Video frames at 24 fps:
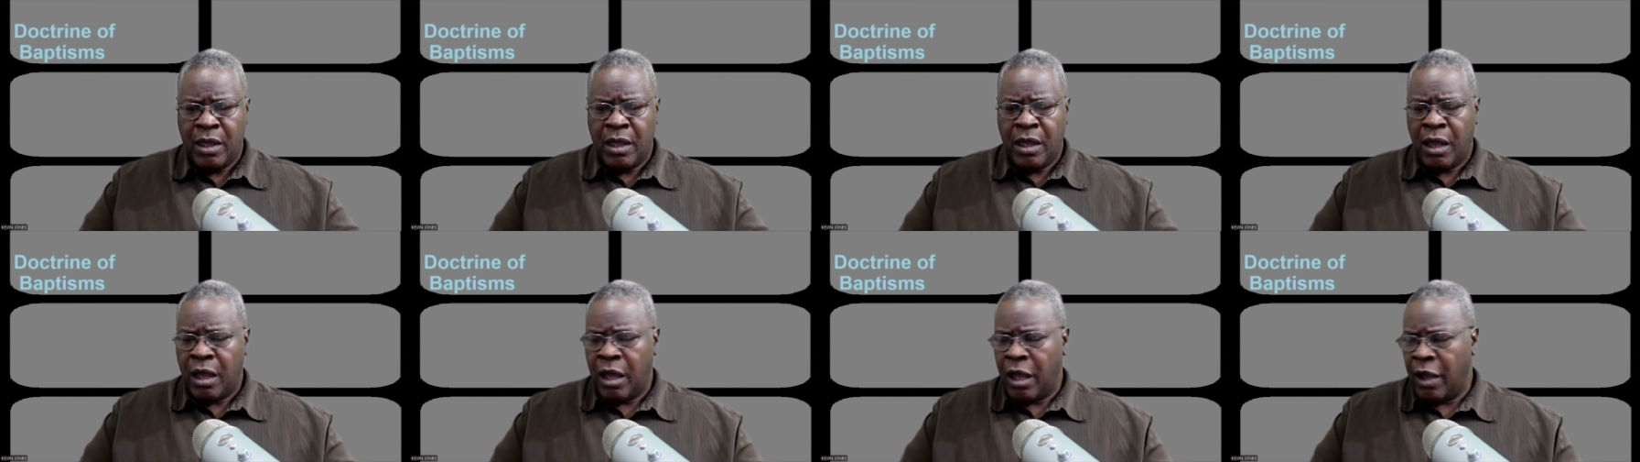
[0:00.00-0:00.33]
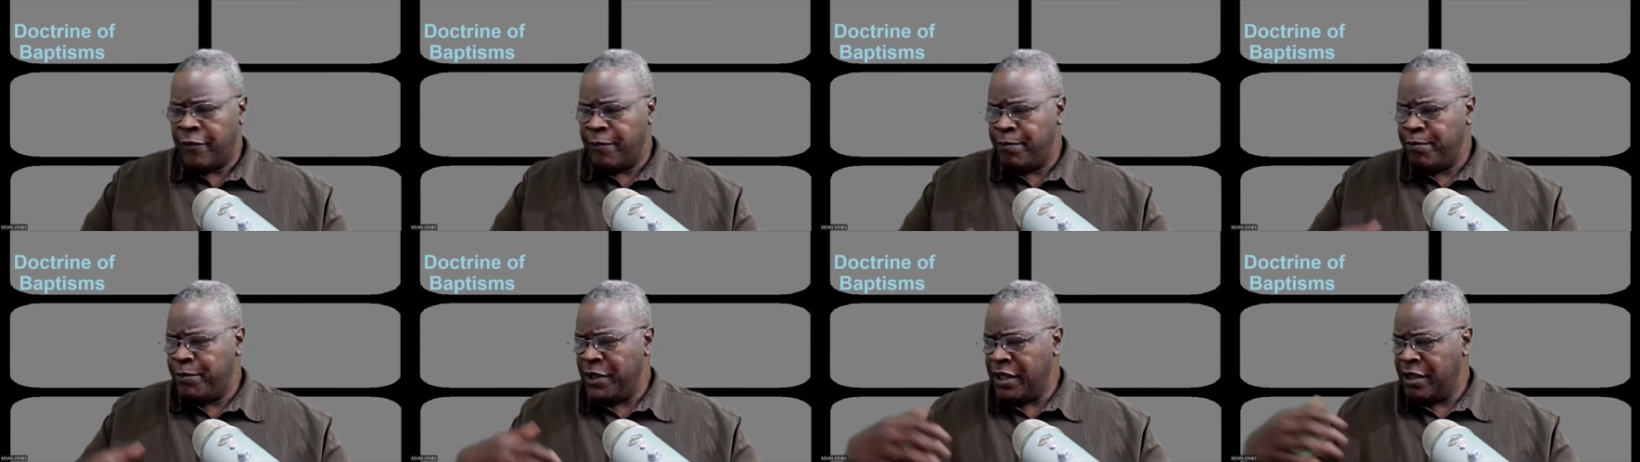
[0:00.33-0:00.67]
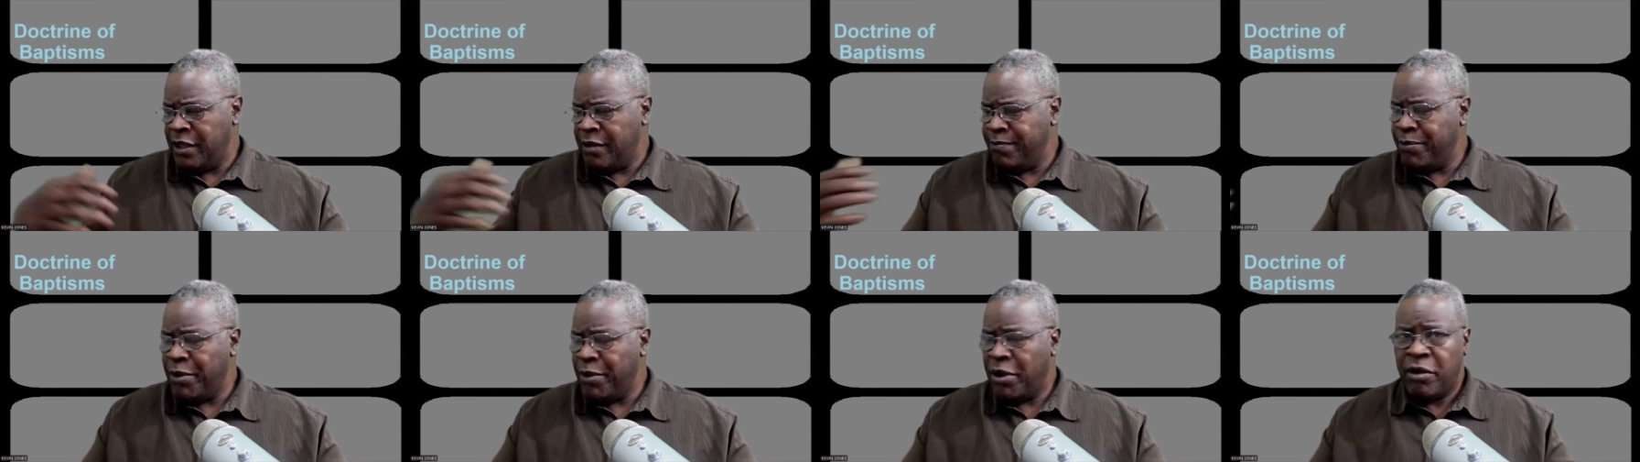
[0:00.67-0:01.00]
of
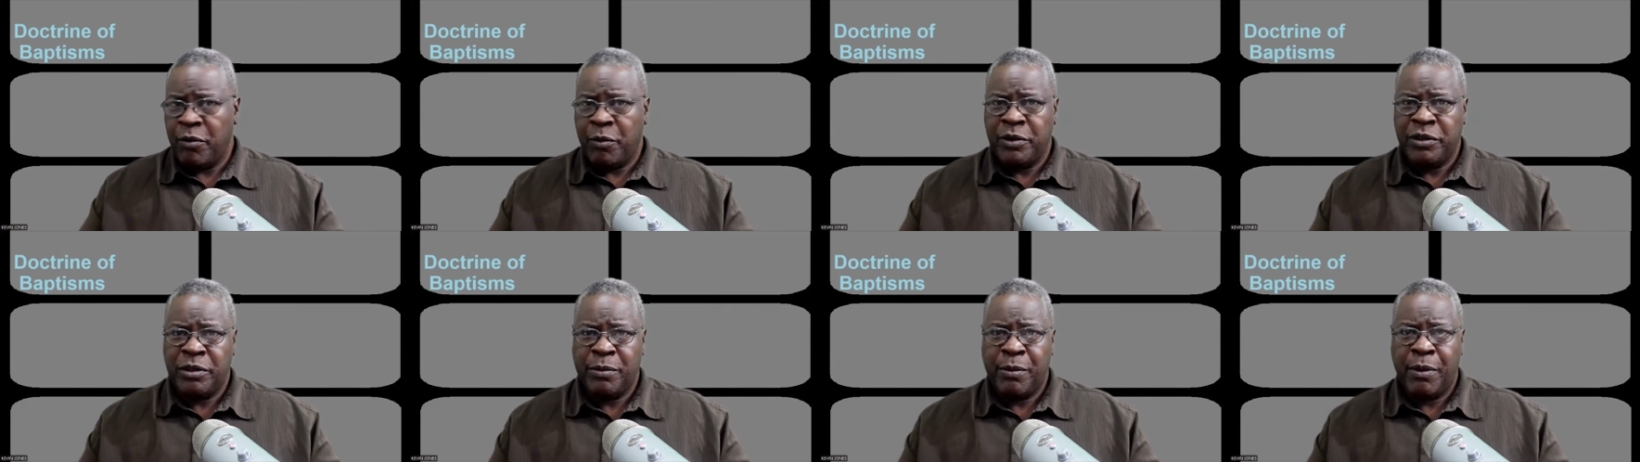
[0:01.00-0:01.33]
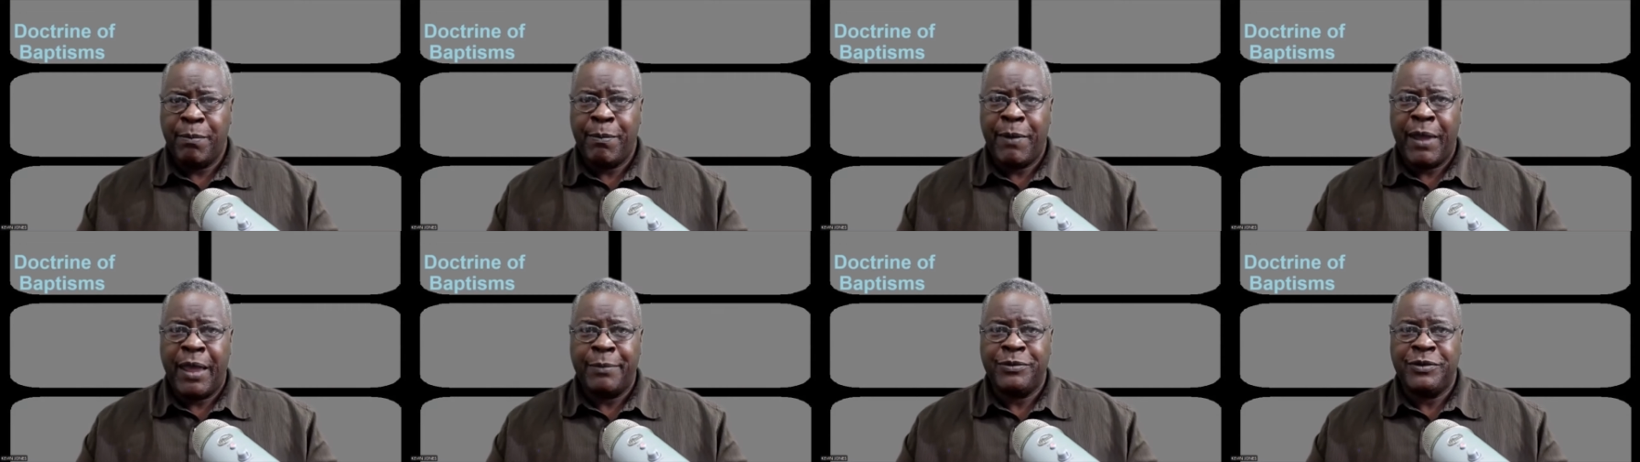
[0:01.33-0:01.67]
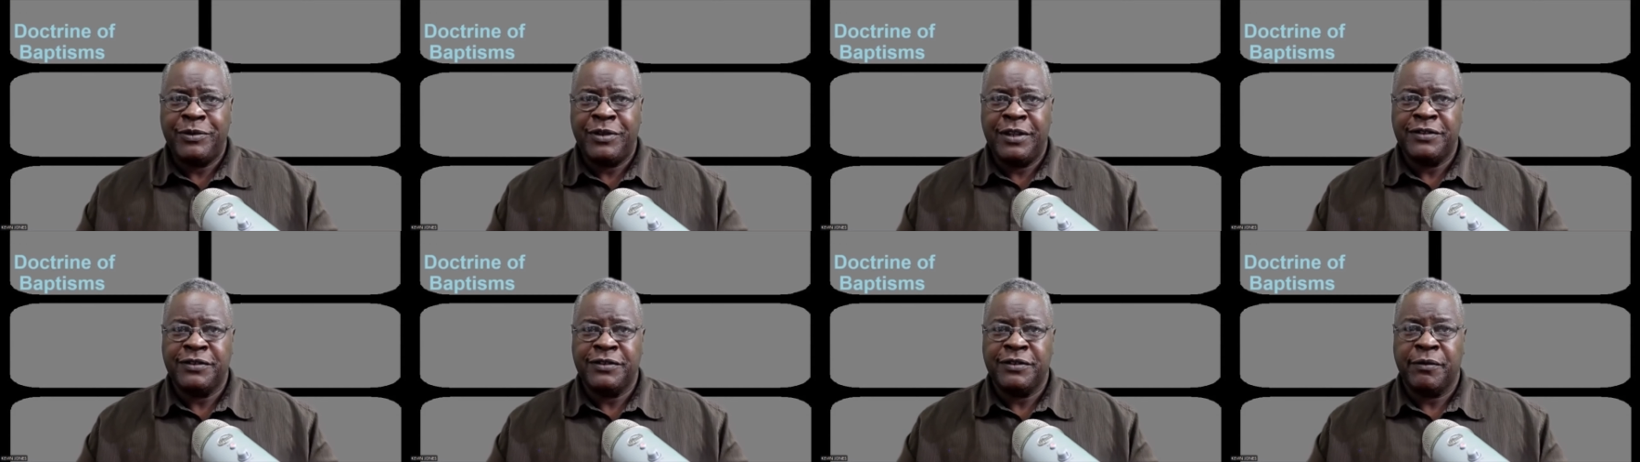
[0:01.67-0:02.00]
being buried with him in
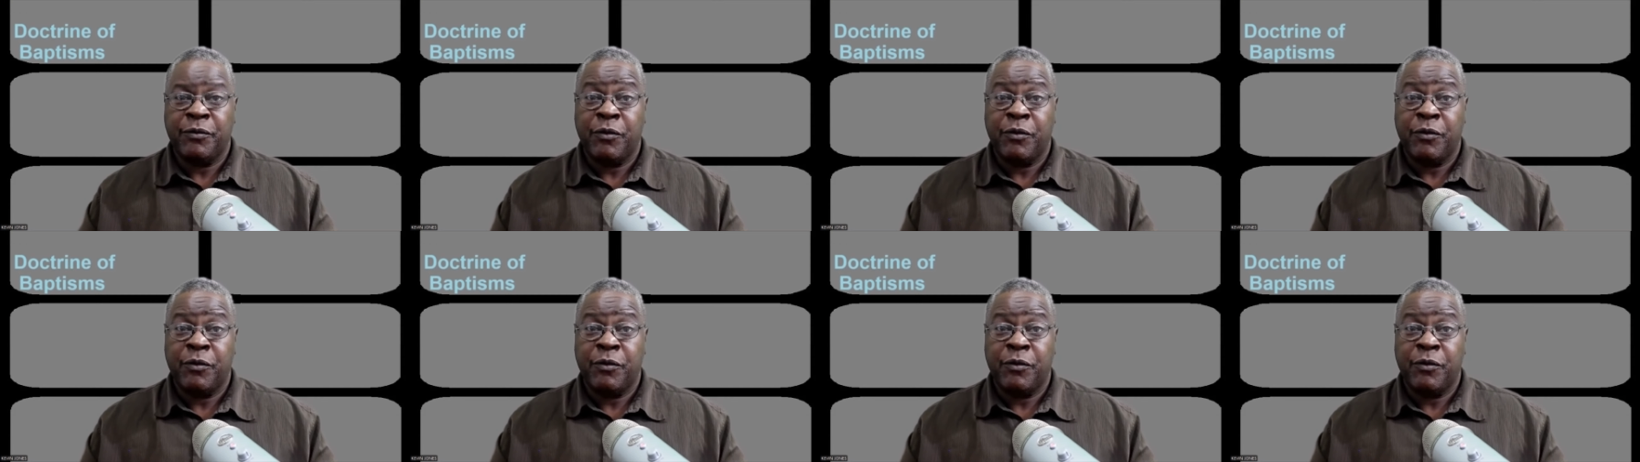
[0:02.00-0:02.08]
baptism.